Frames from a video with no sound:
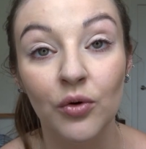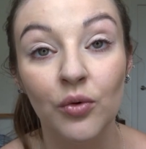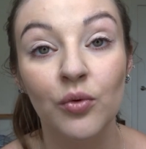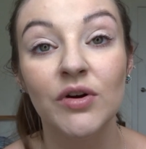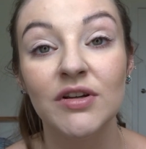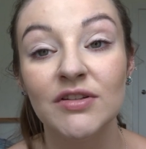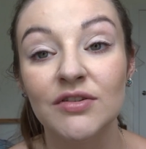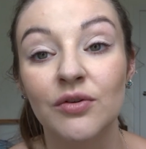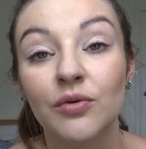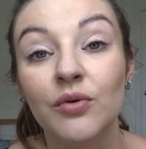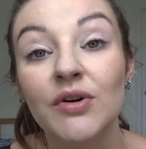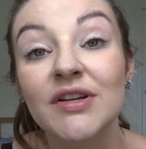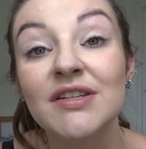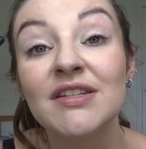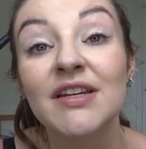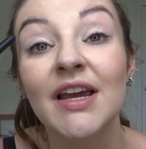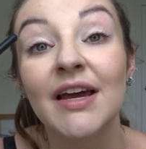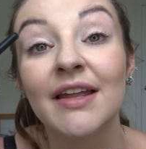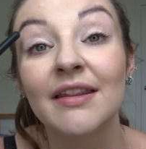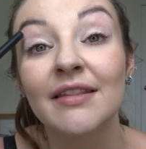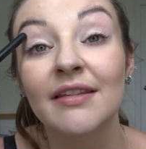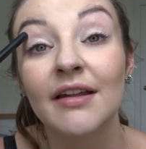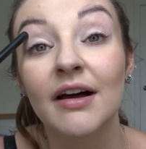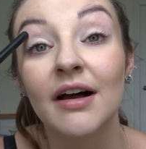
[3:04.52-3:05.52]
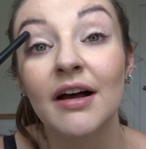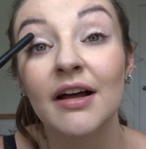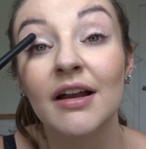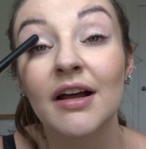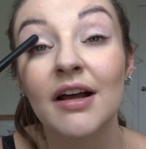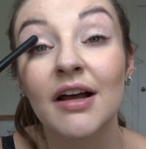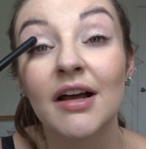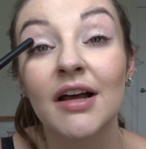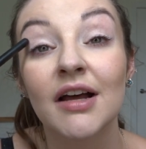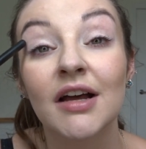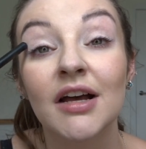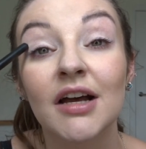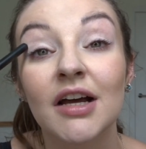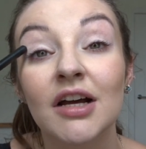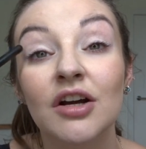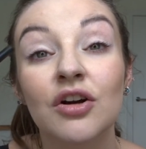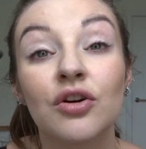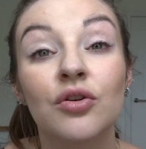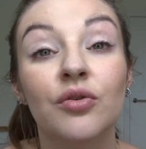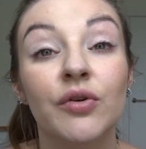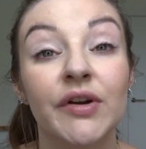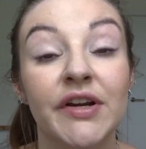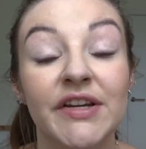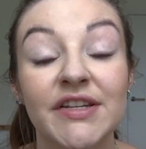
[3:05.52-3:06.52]
always get that
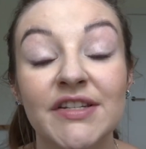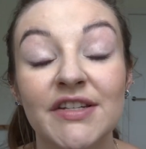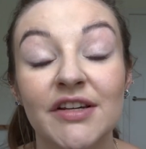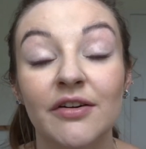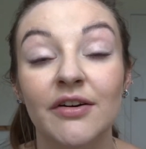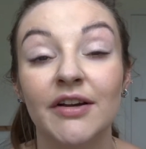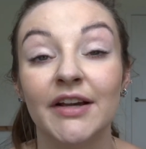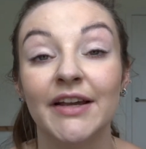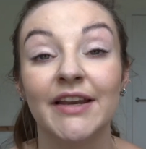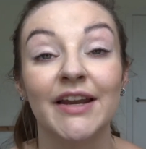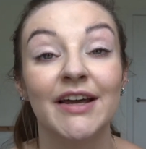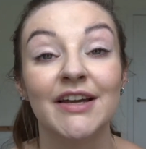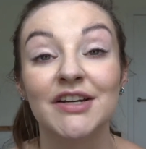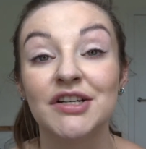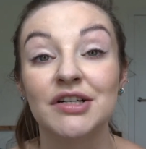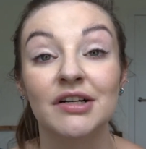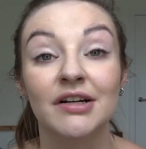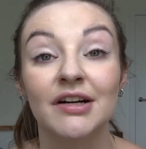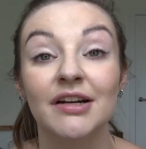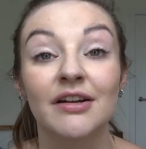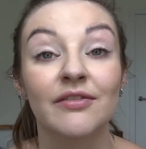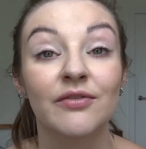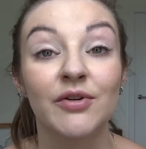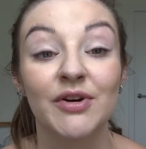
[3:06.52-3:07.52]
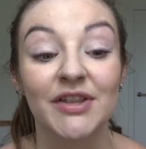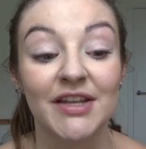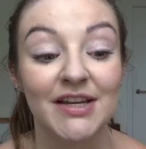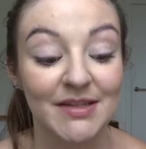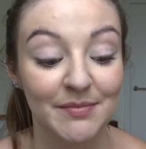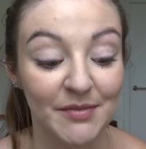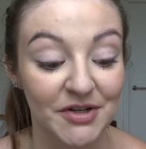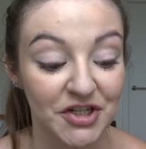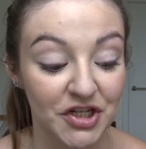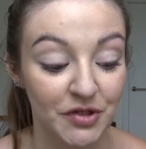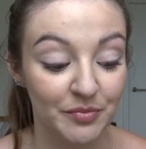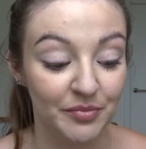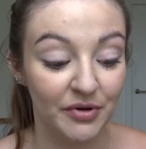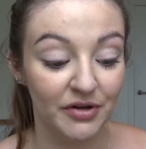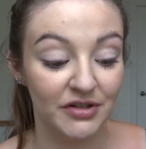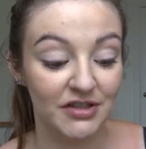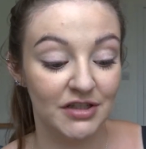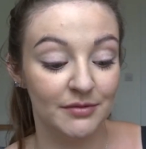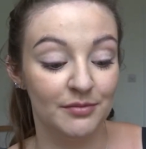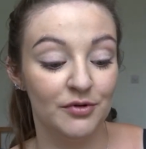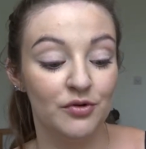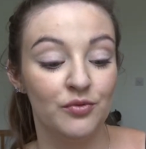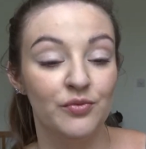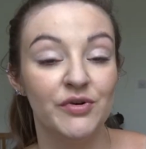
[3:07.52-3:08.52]
crease going, and I try to avoid that as much as
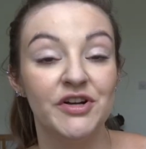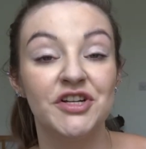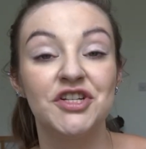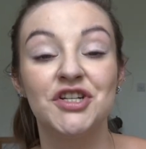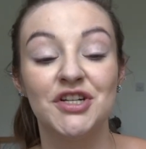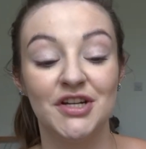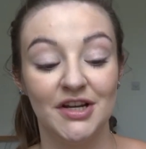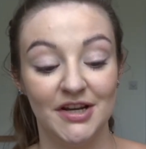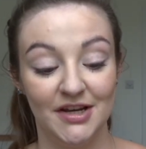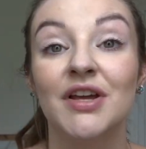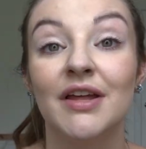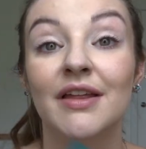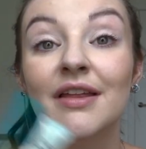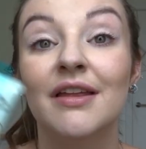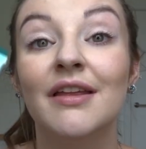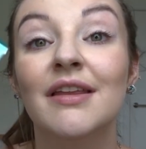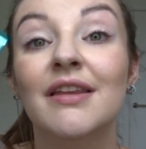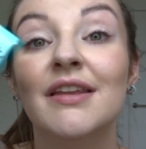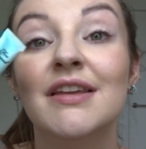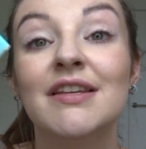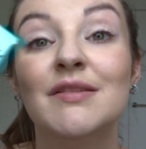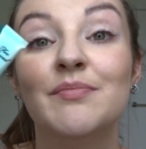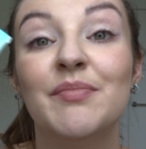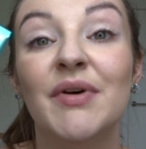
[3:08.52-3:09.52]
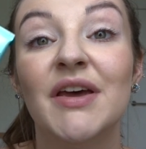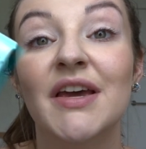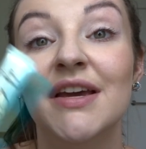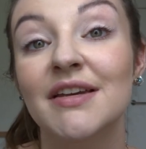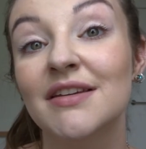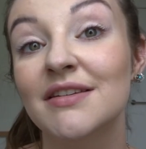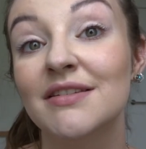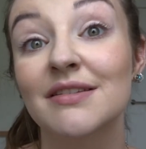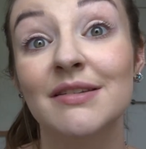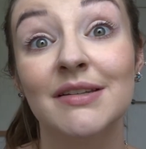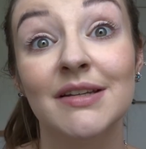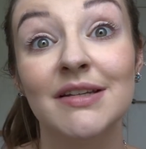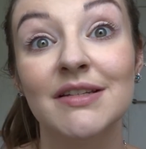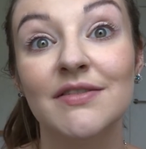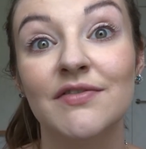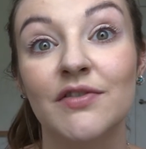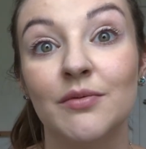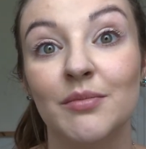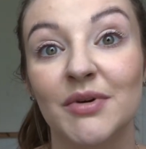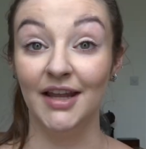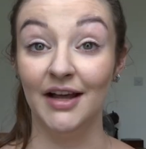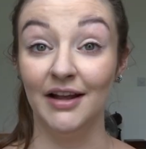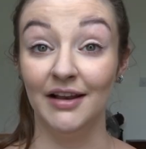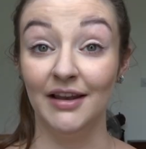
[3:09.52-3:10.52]
possible, which this base does
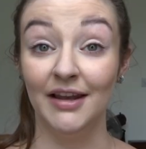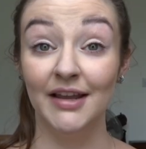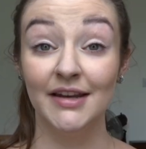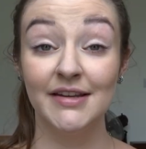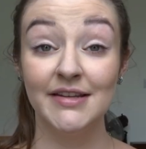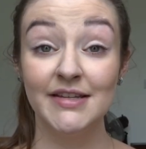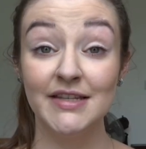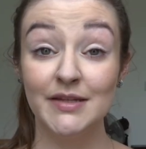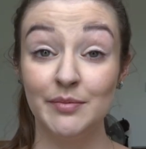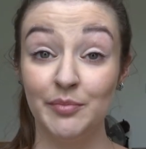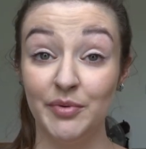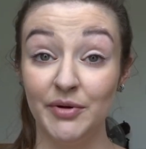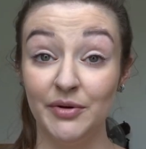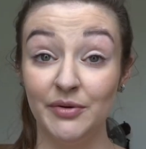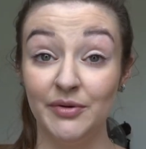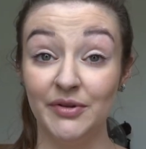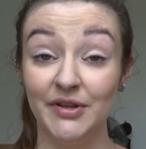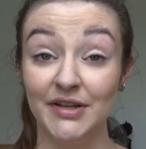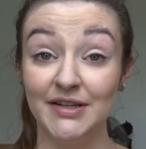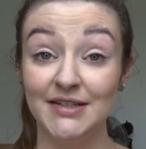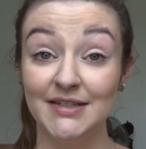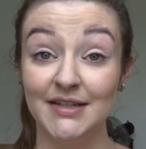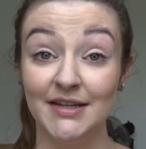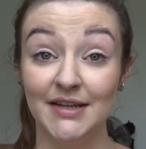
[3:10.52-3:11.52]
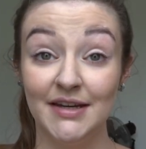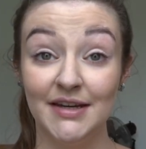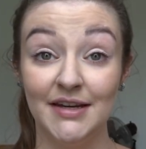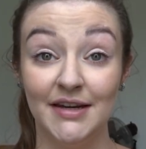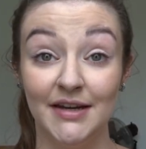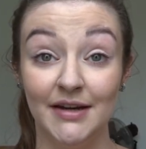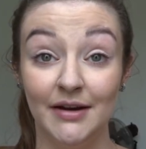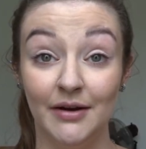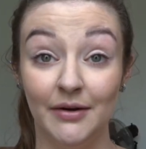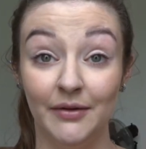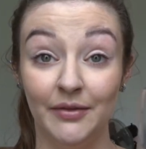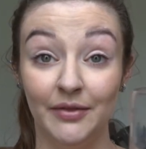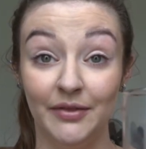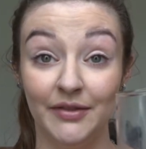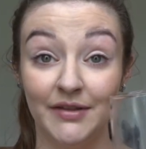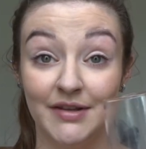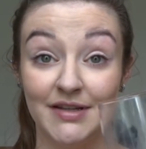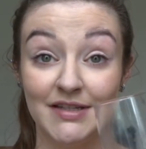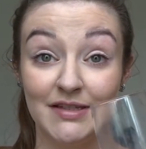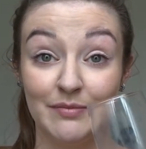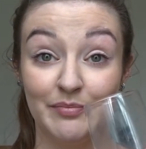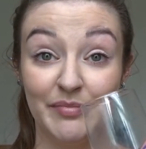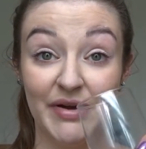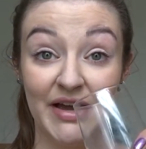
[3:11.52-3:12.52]
for me. Now let us spill the tea on
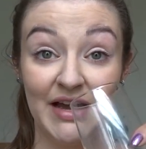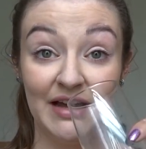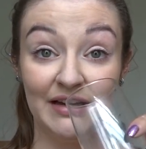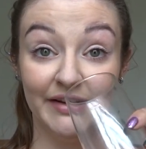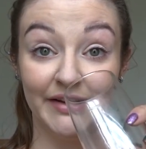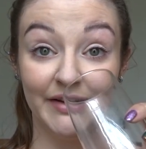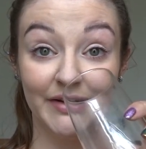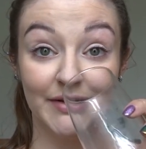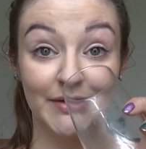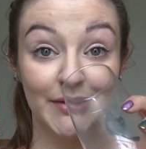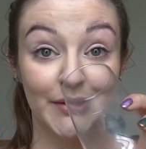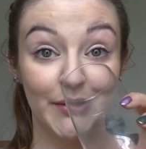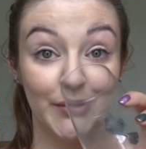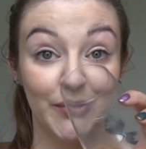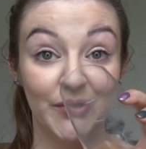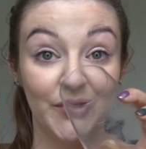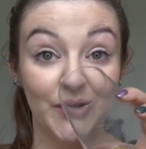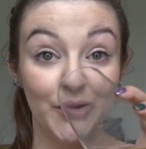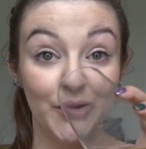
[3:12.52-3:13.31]
this palette.